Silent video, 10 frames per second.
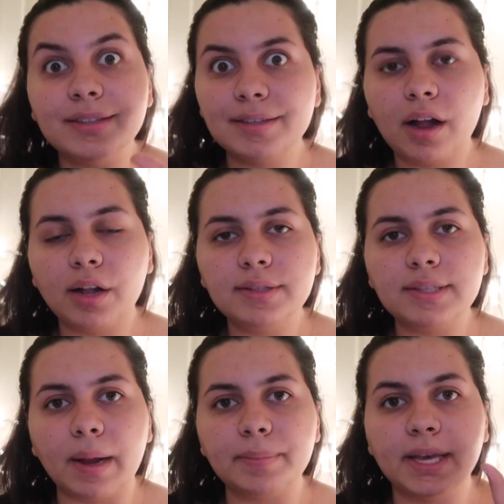It's a
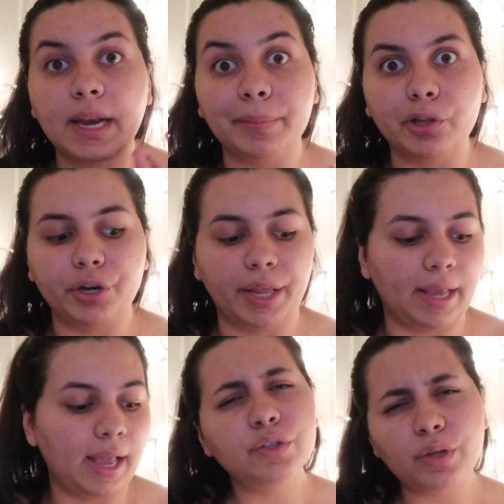concept and I'm
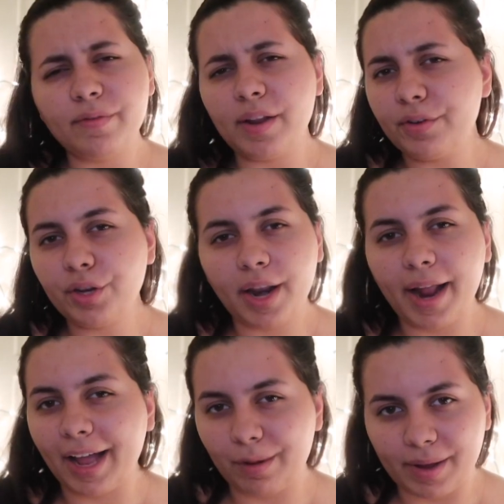learning. So I've never done a
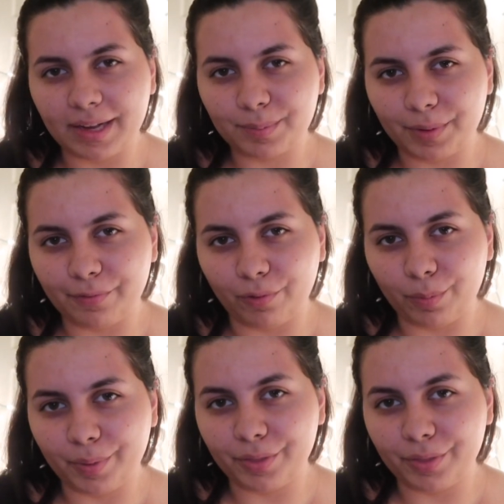hand mask before,